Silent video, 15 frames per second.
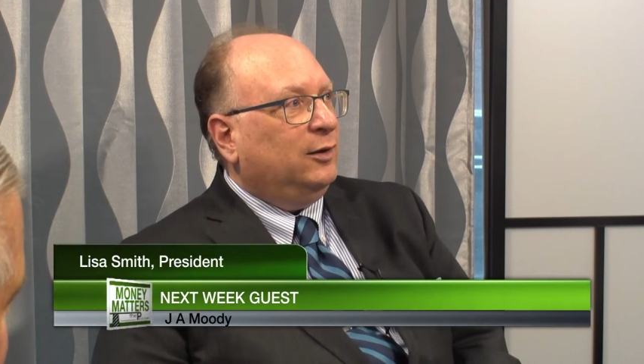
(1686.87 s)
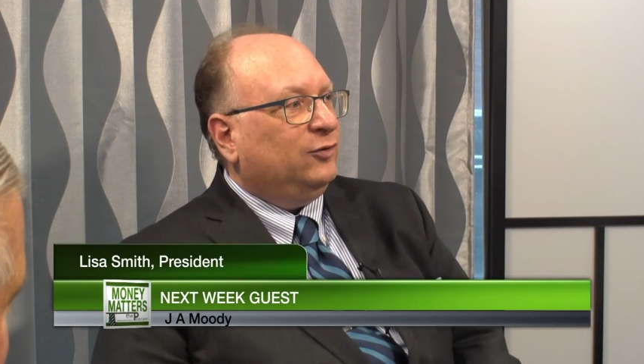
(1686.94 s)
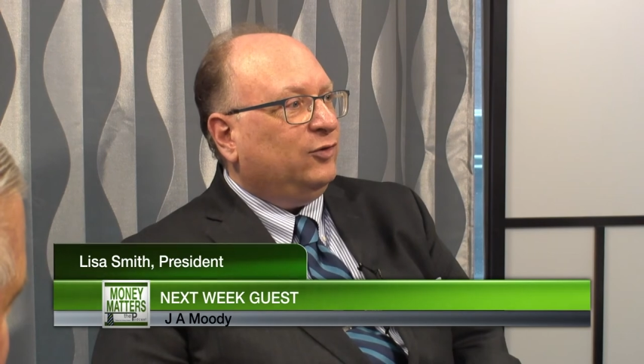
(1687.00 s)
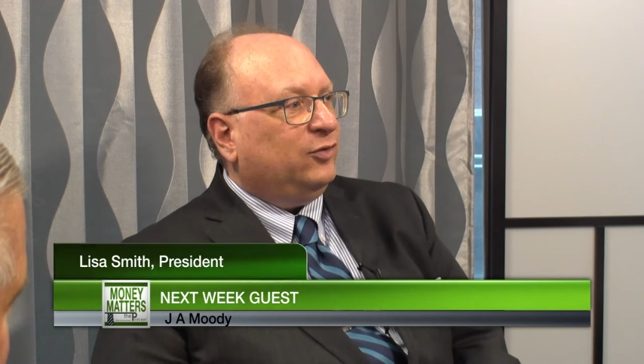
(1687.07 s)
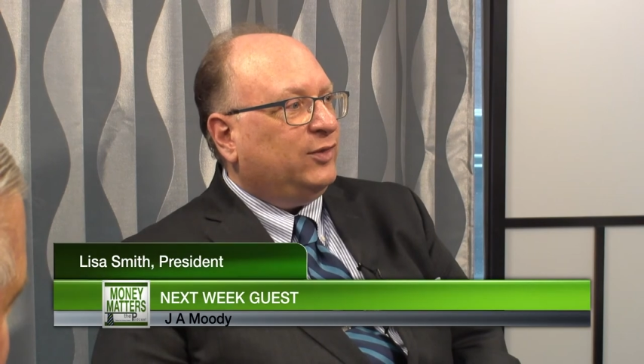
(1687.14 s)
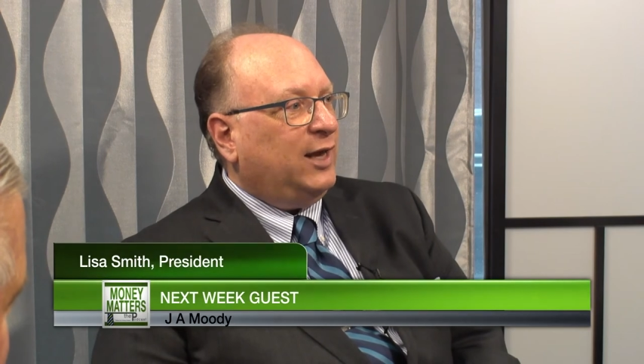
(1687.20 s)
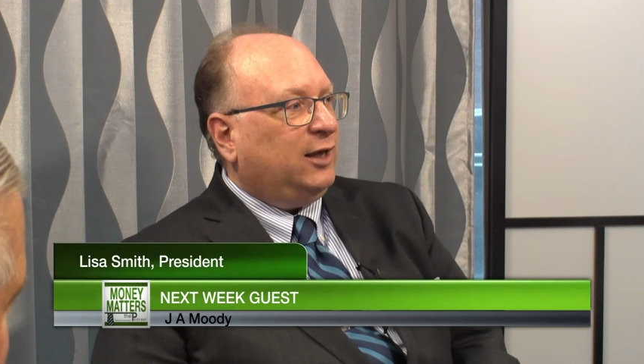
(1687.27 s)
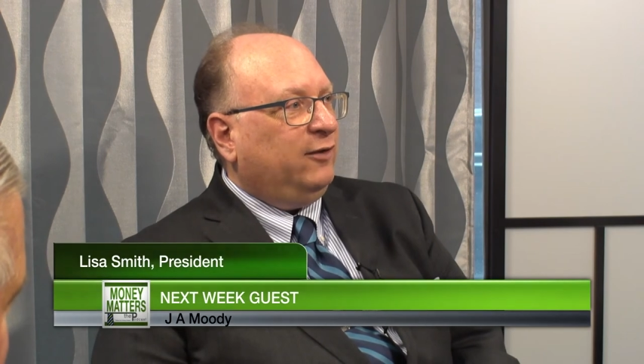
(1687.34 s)
So
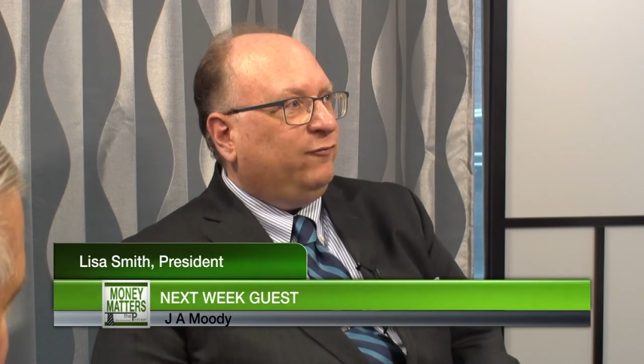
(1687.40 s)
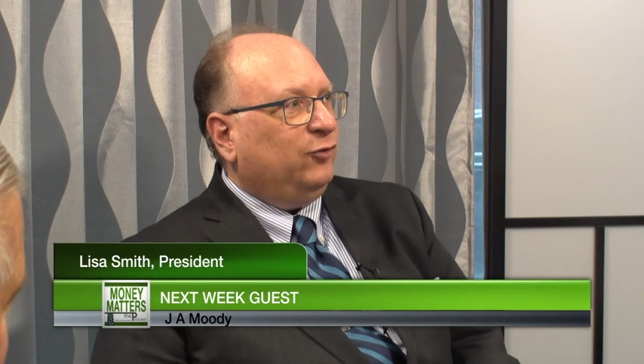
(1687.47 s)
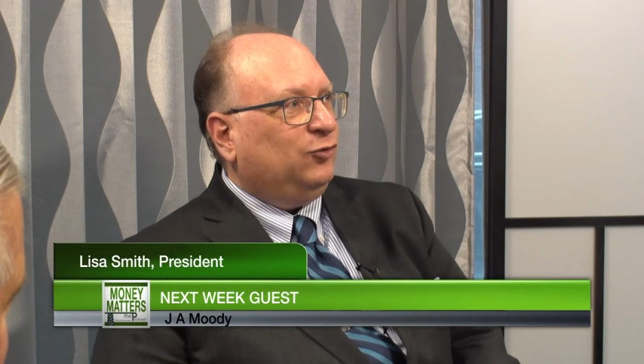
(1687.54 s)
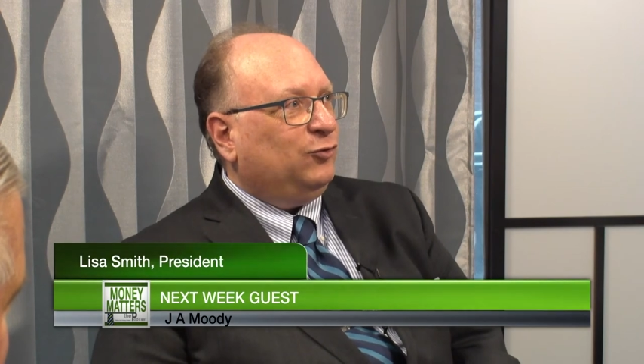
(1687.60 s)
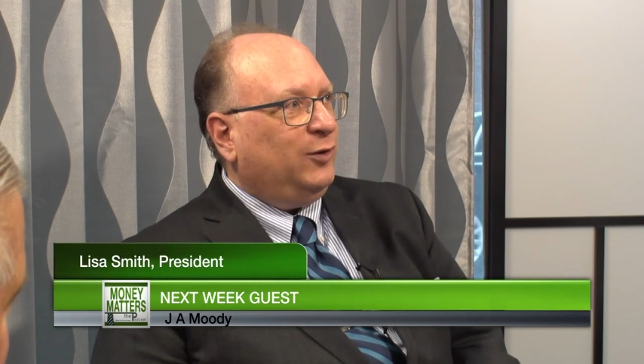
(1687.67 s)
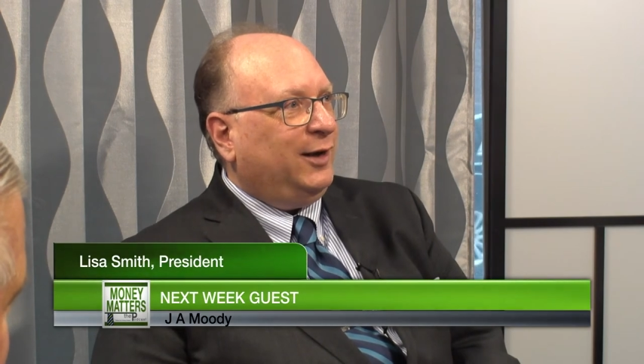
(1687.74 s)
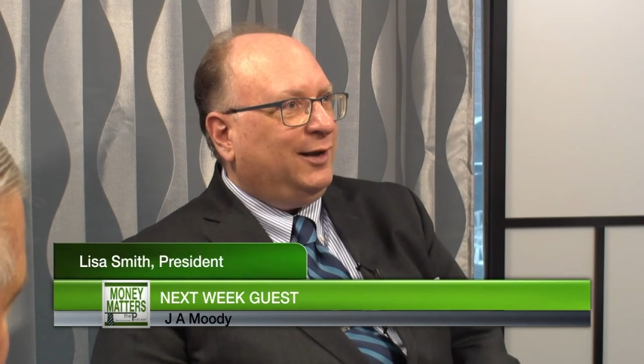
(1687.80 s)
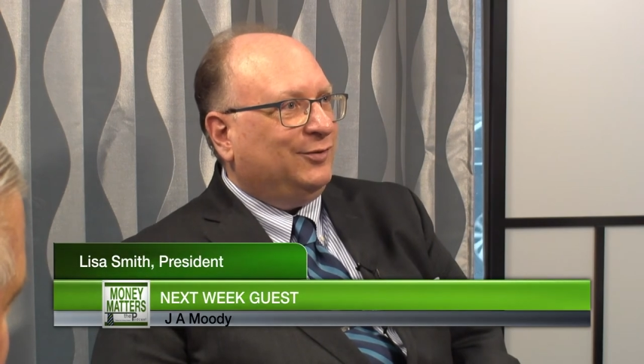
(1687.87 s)
thank you for
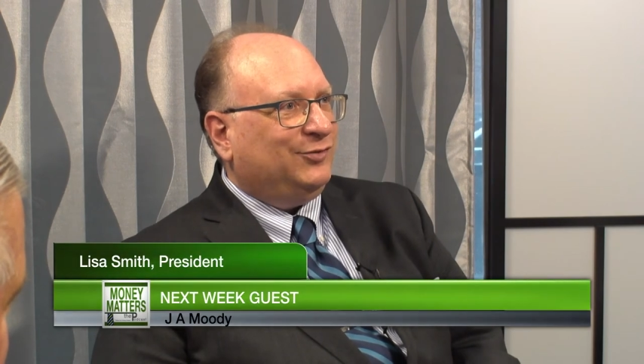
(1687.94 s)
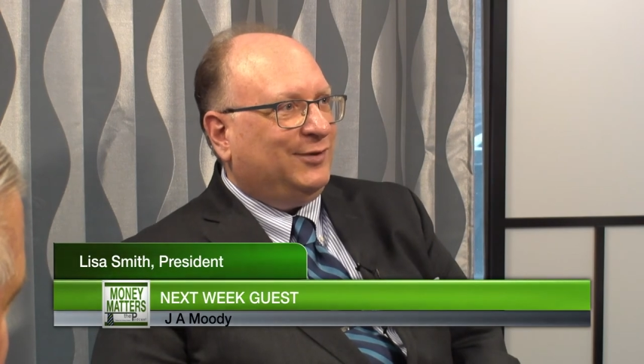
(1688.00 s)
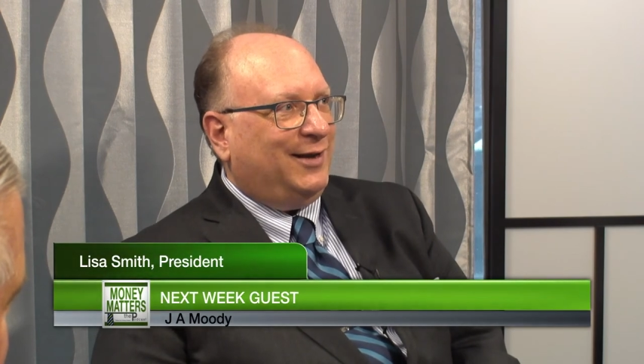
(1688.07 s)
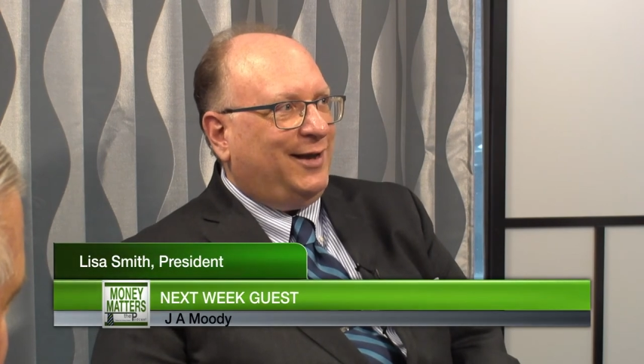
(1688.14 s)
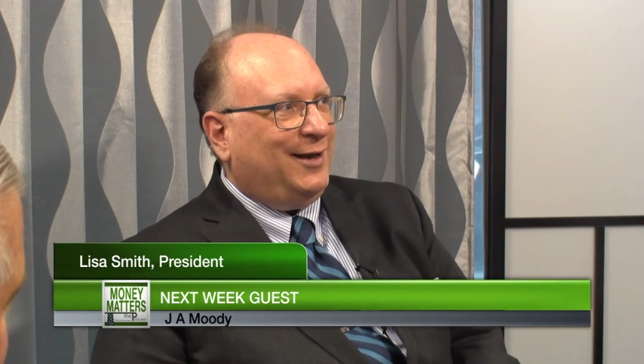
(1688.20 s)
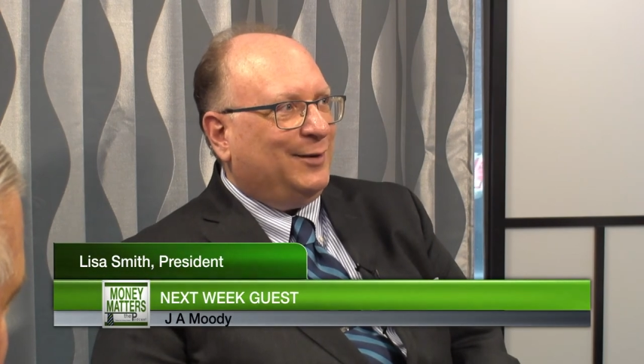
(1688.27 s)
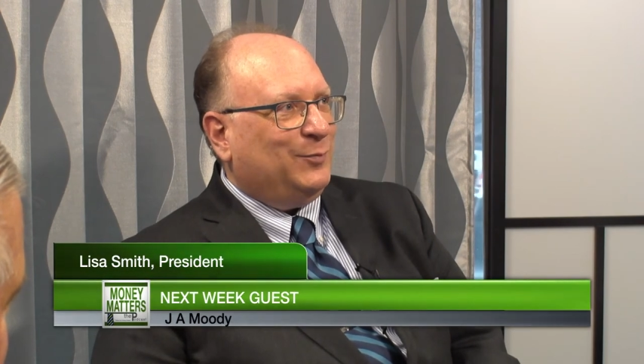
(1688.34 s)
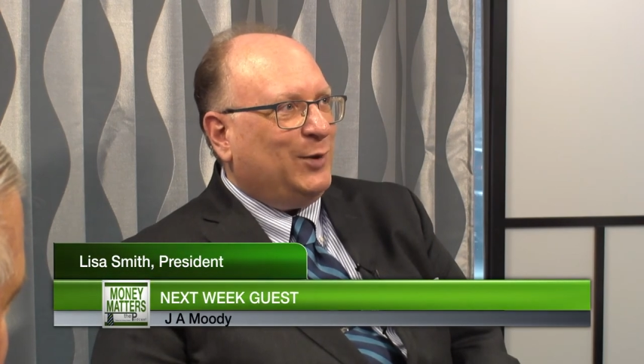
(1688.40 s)
joining us
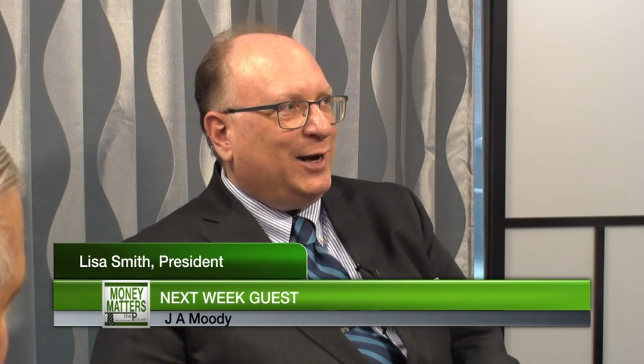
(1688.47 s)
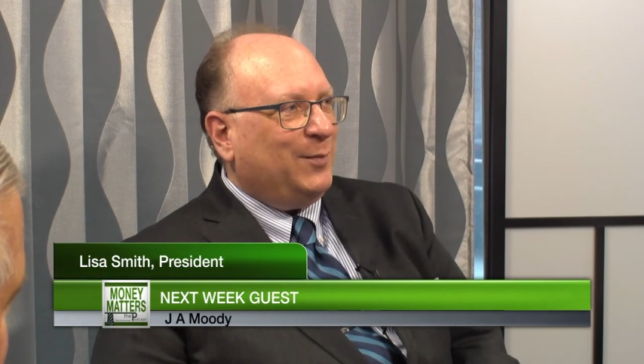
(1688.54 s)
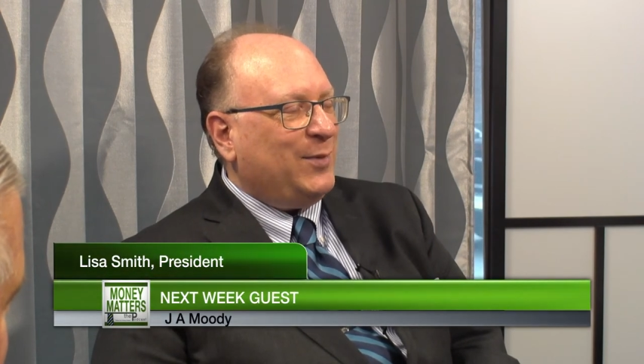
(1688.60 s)
today on Money